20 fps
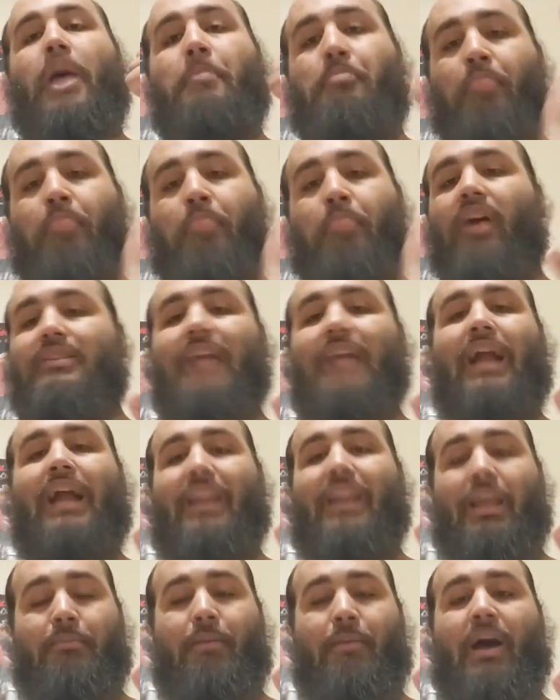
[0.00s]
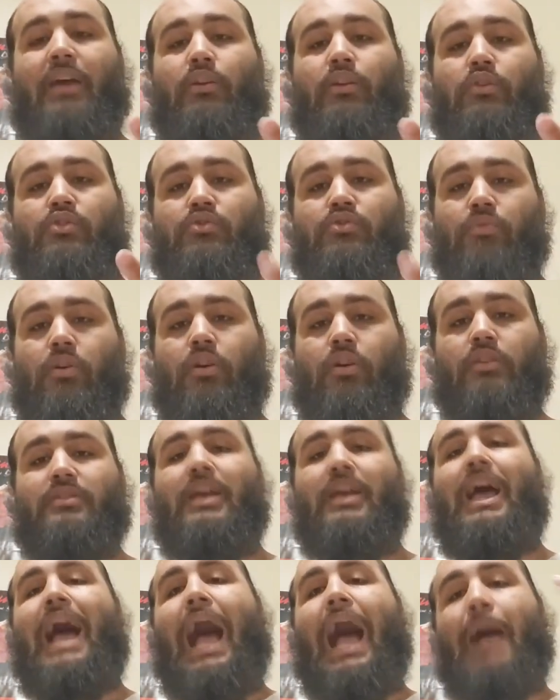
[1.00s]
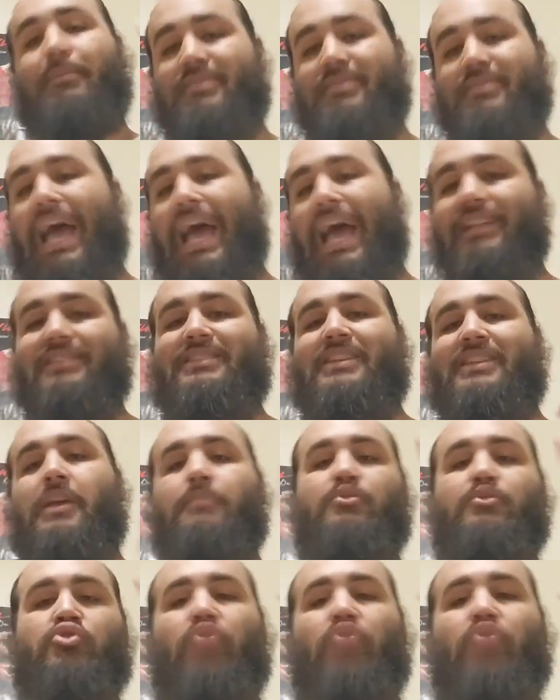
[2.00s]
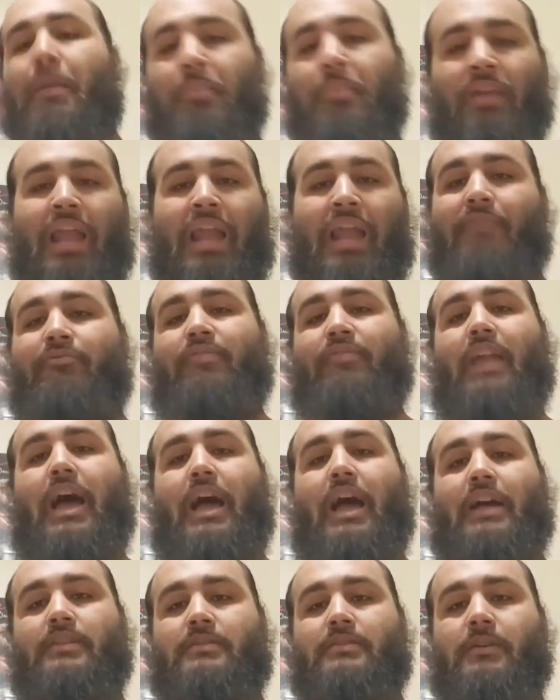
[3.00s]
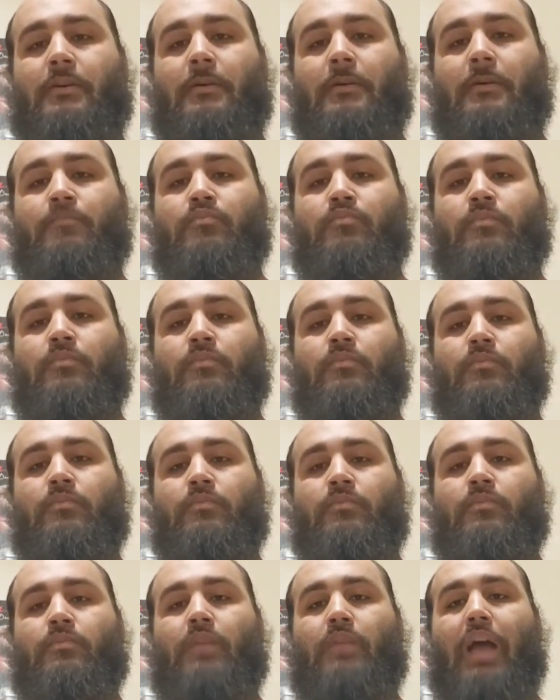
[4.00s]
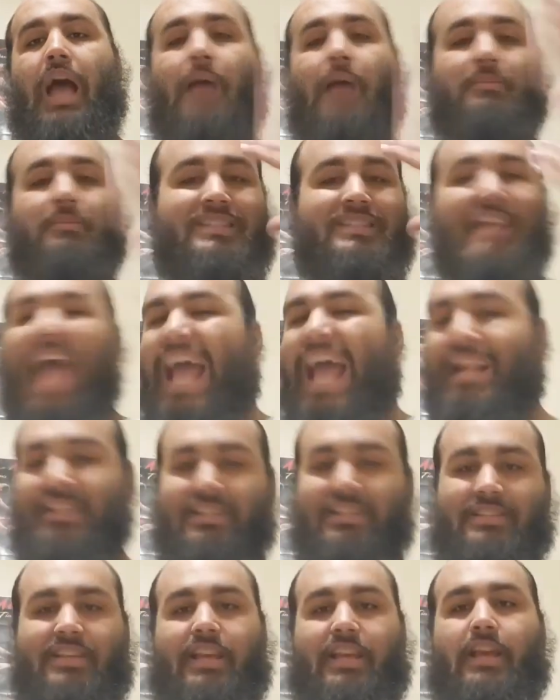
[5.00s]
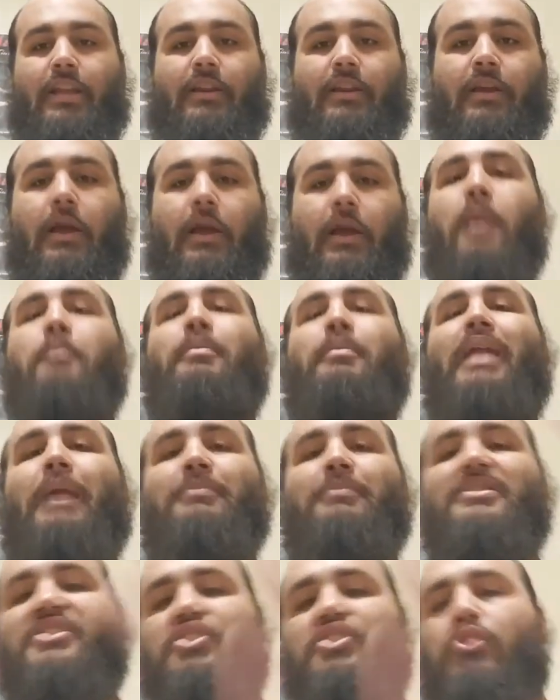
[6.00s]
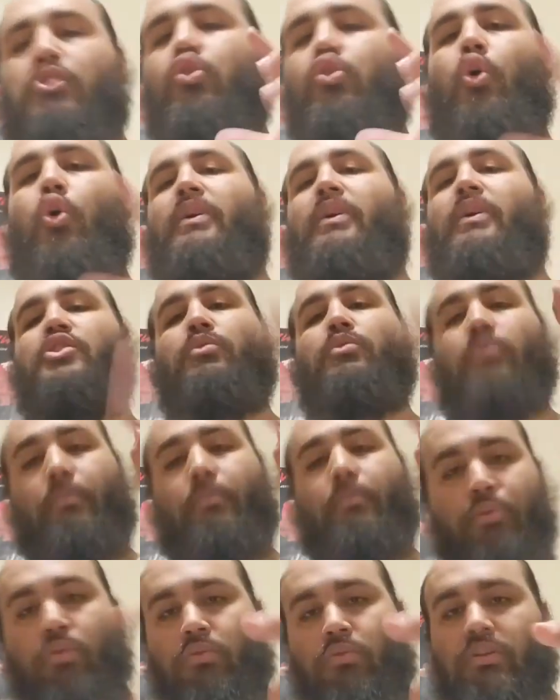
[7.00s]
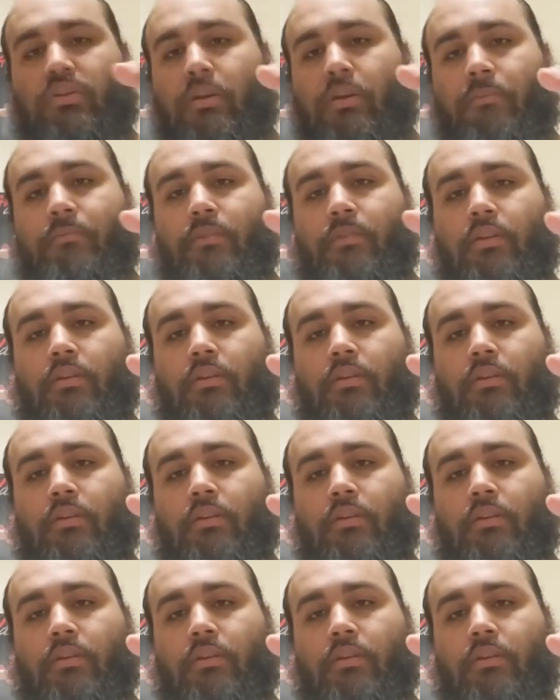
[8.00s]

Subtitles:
bugged out of their mind on drugs. I'm sad to see them dropping like flies. I'm sad to see it. But I'm still going to rebuke them,